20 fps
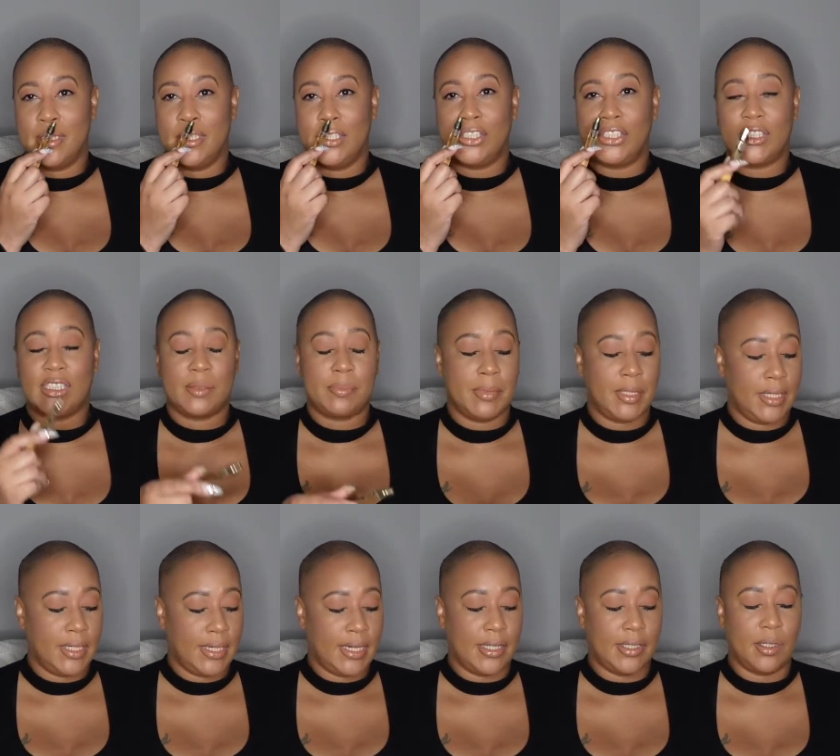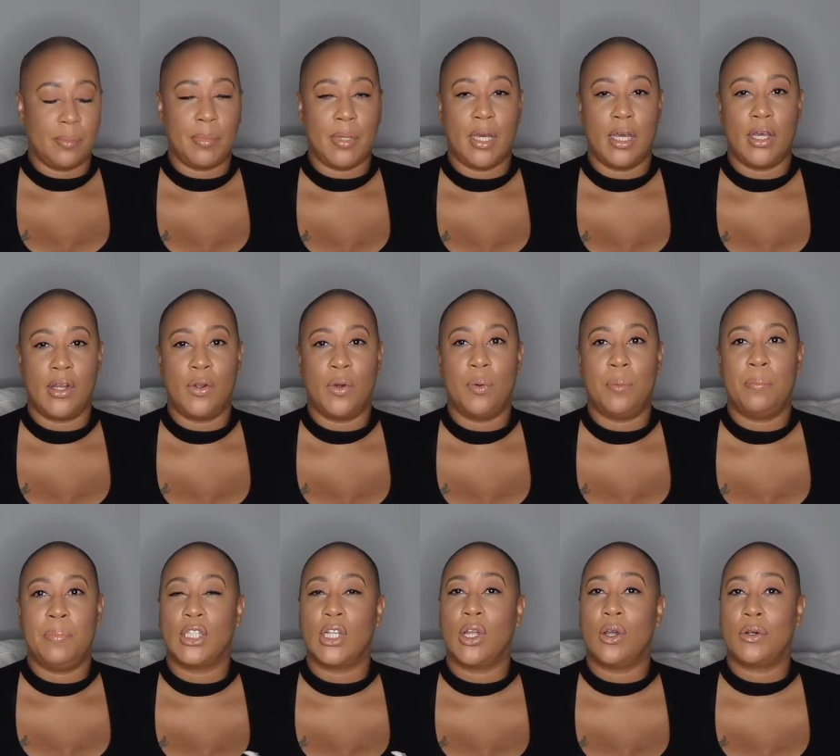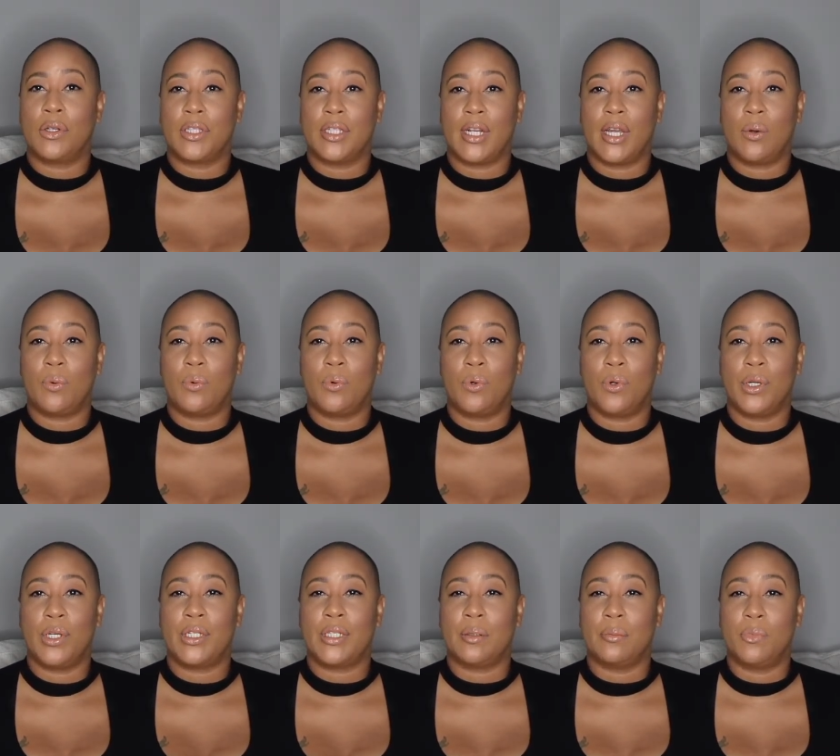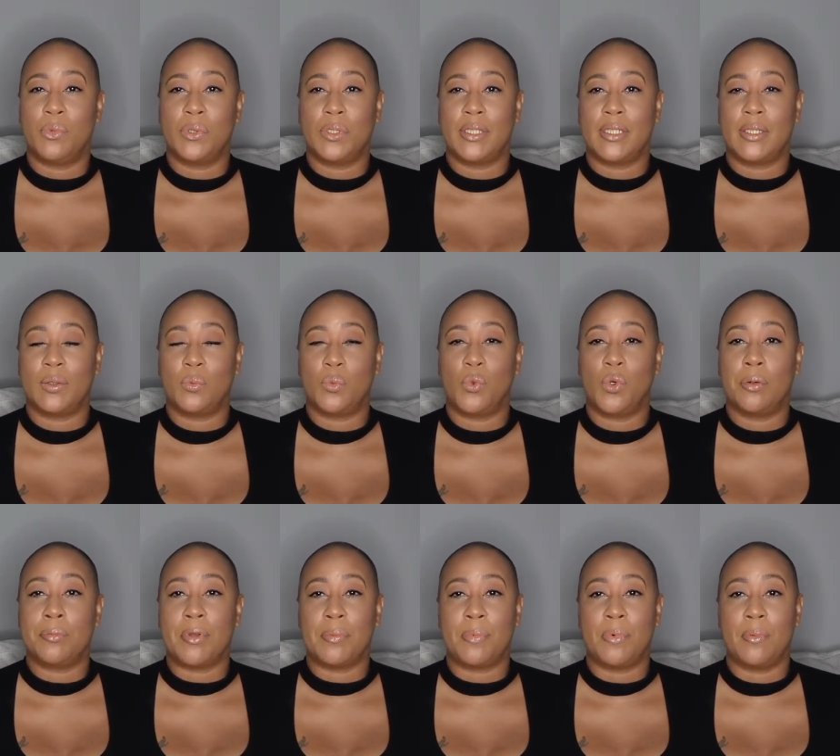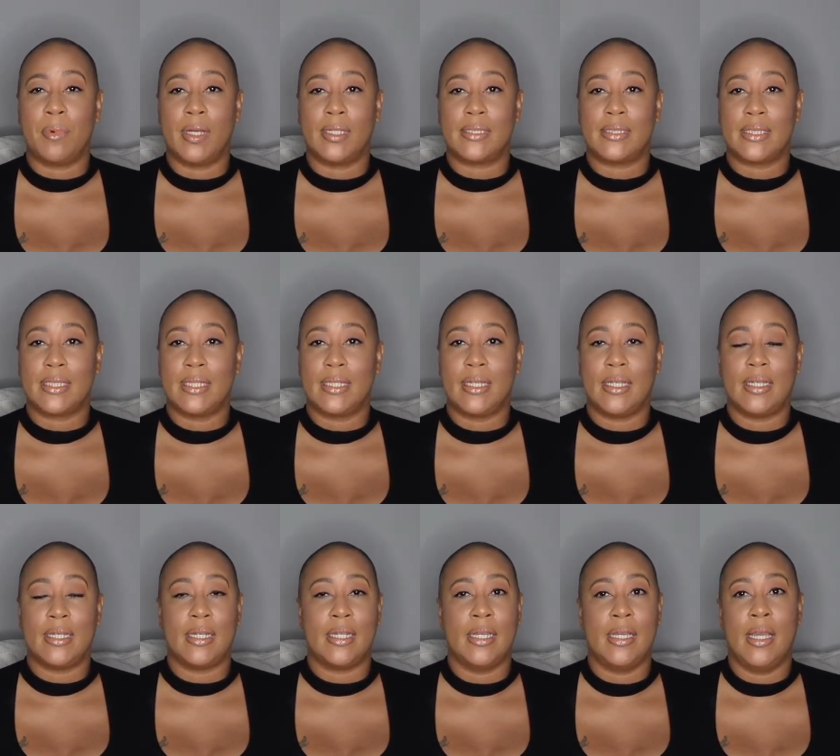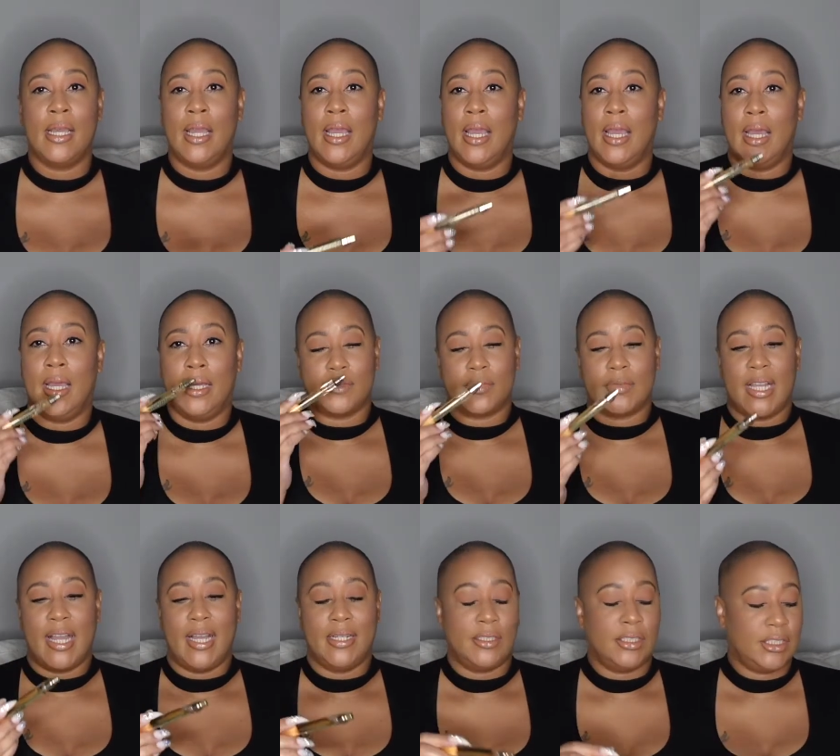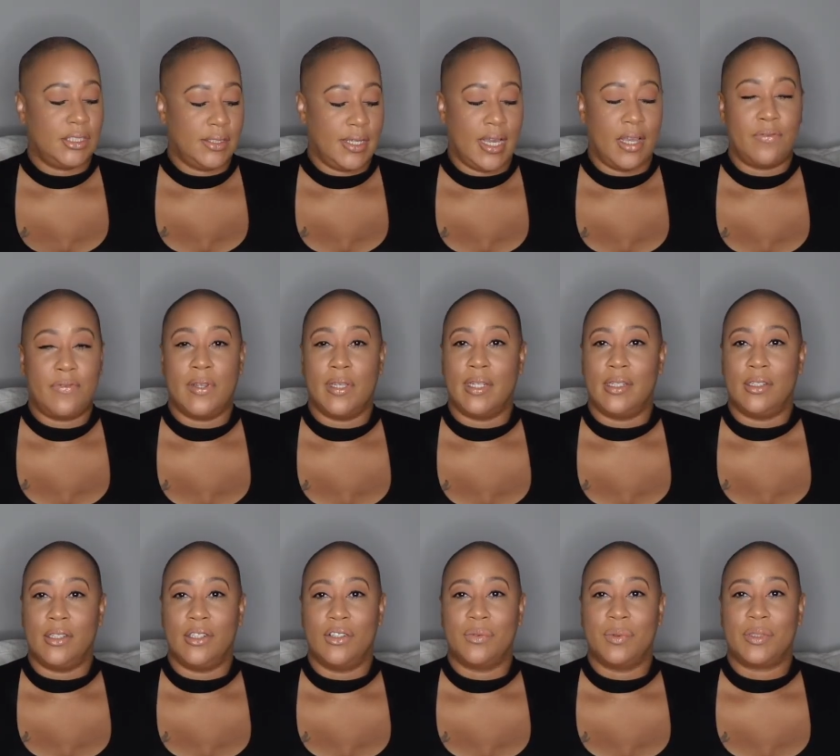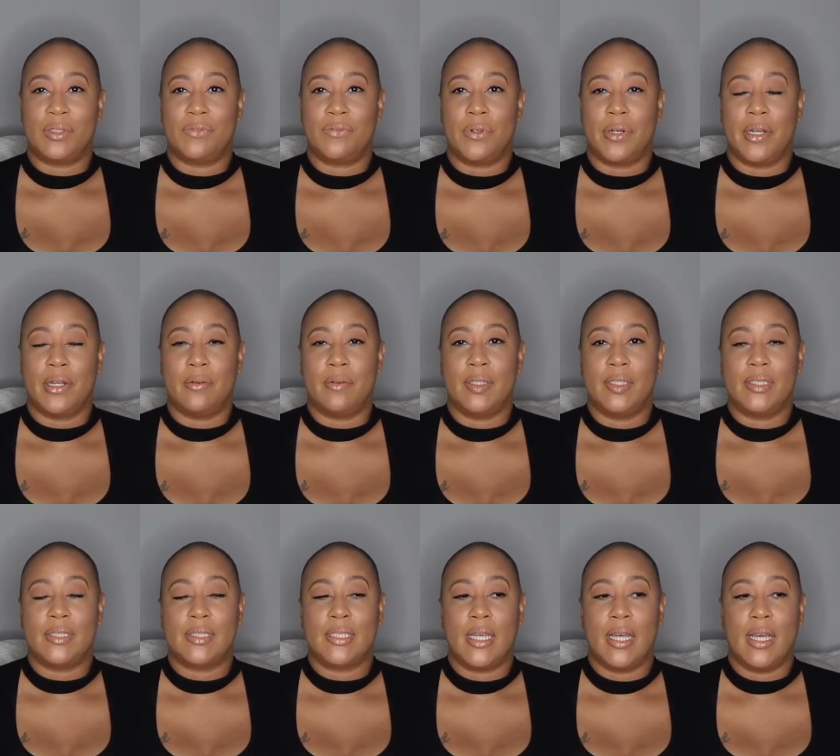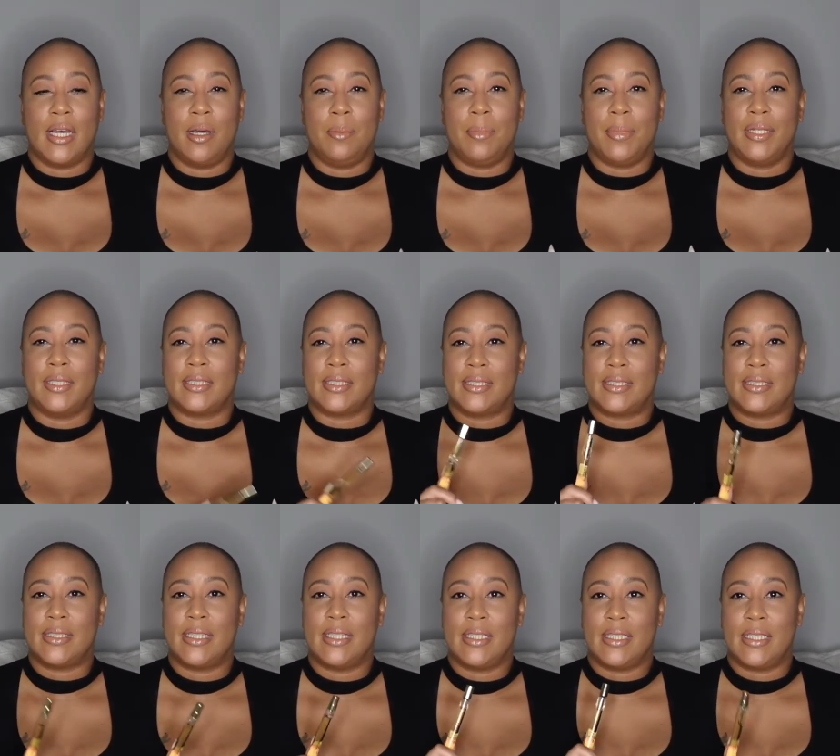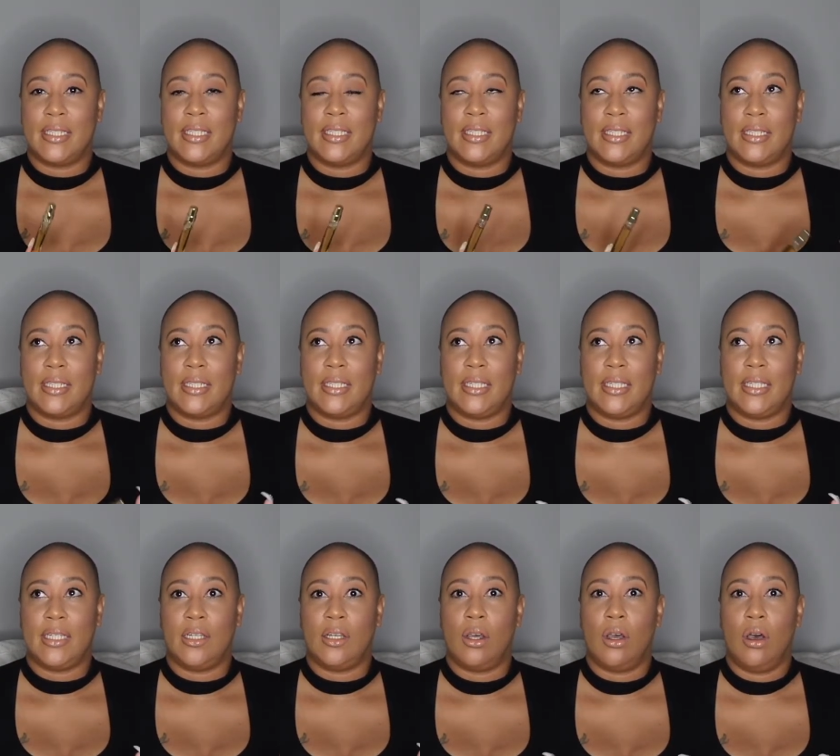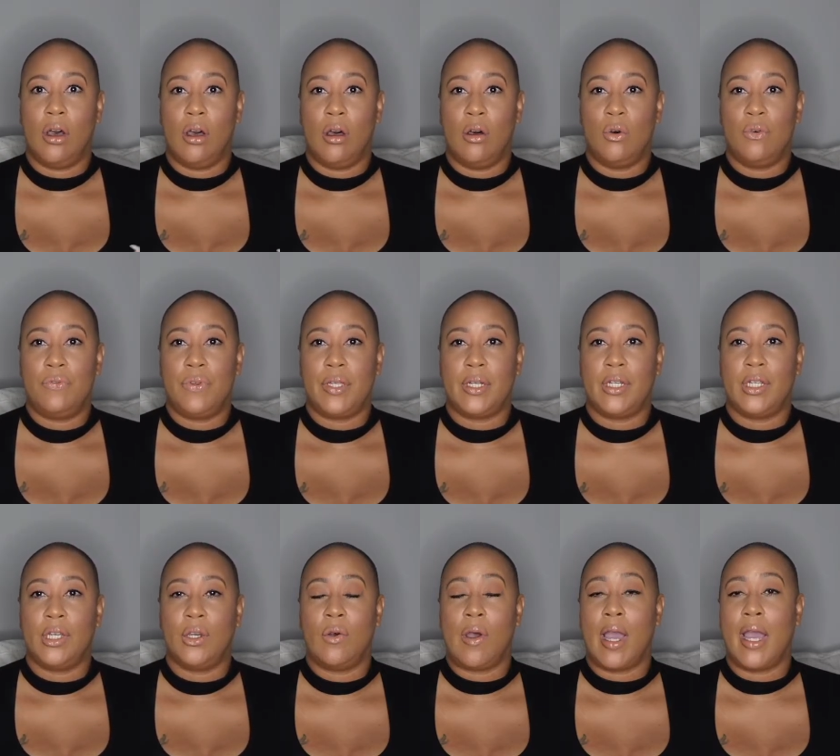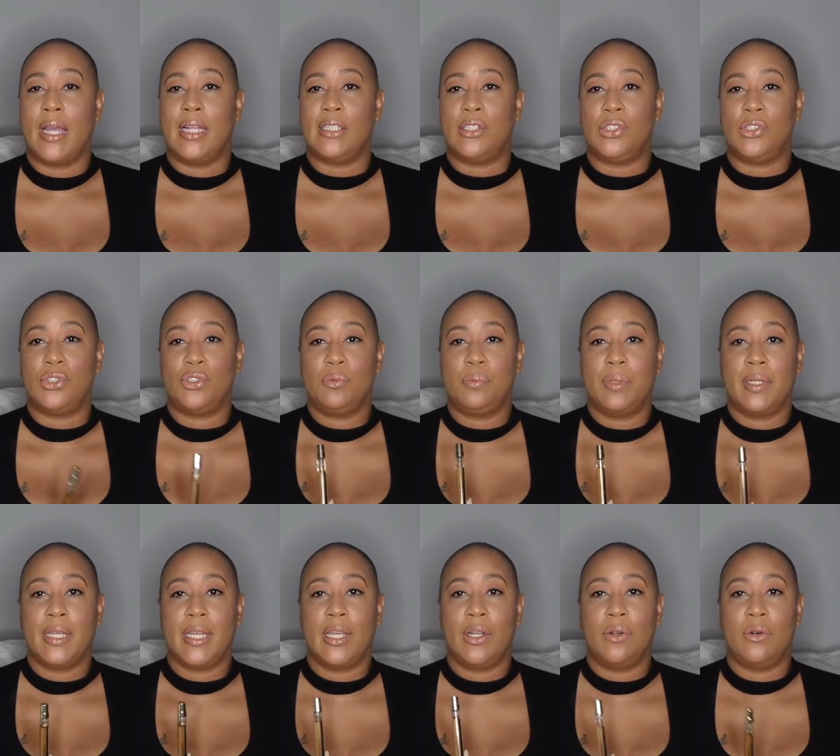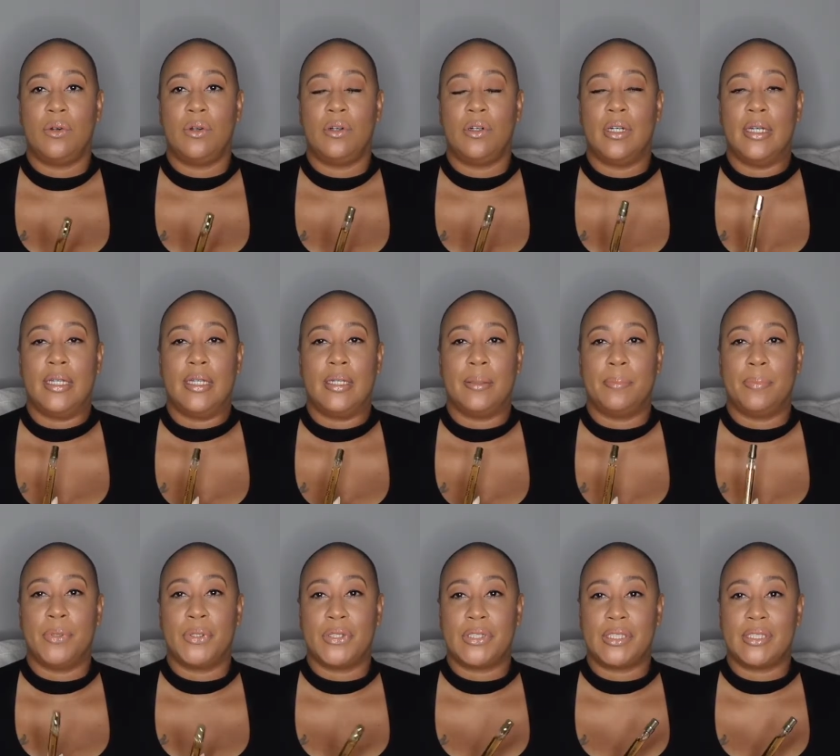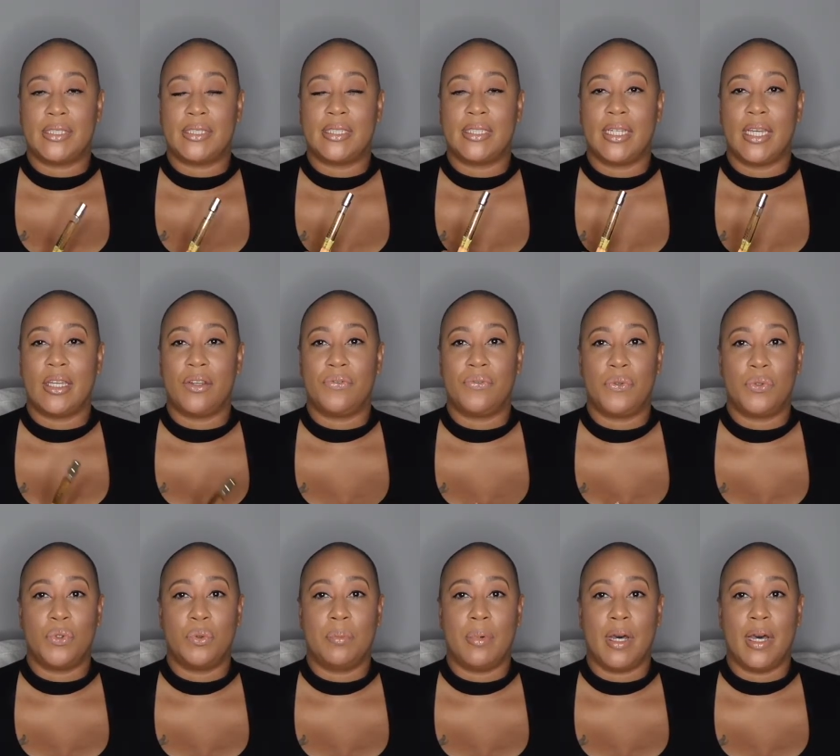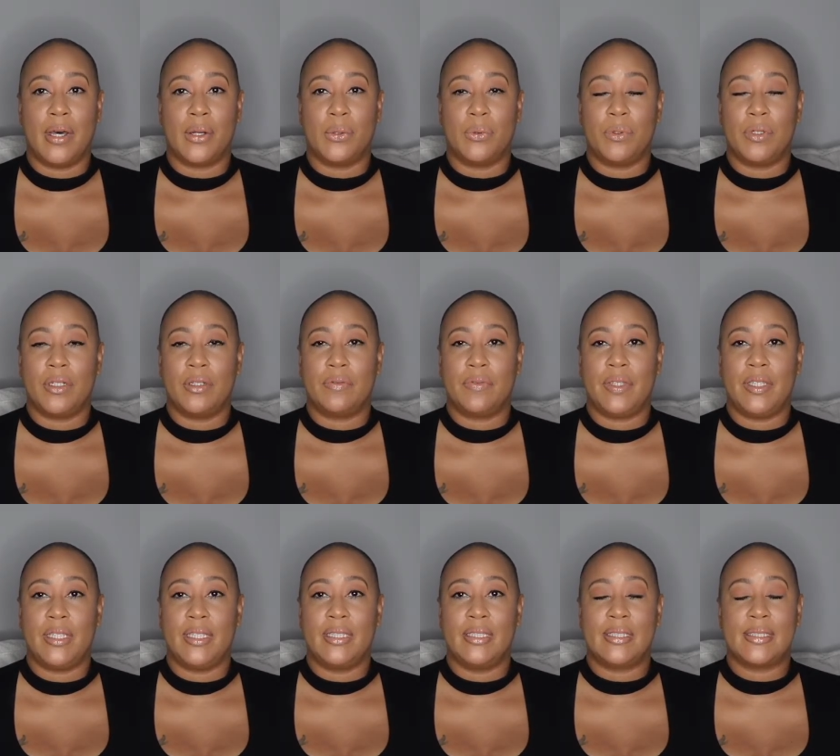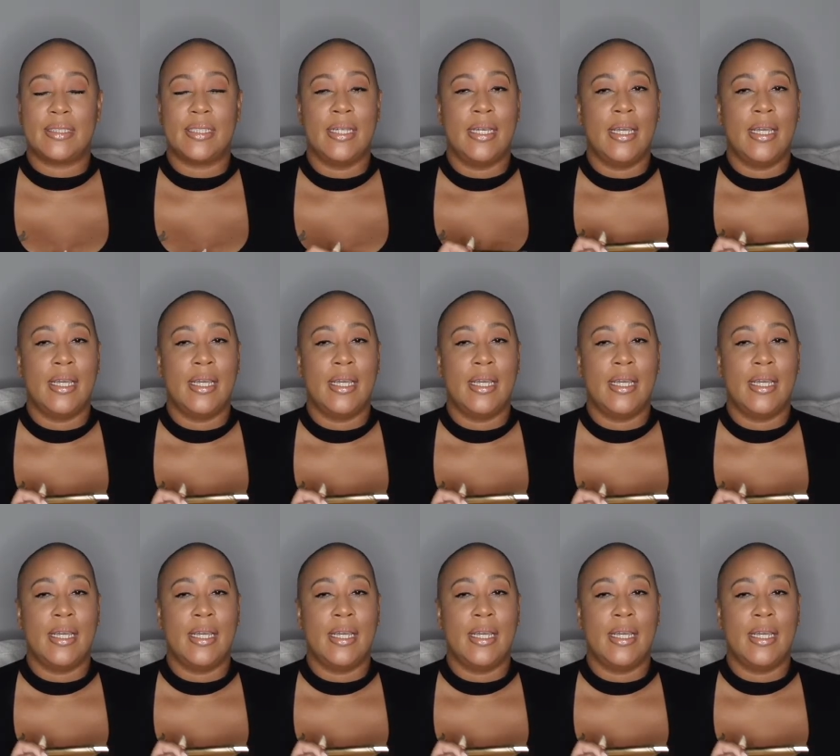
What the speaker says: Just smelling it out the bottle, the longer that I wore it, the more that it warmed up on my skin. I fell in love with the fragrance. As I said in the haul video, I do plan on purchasing a full bottle of this.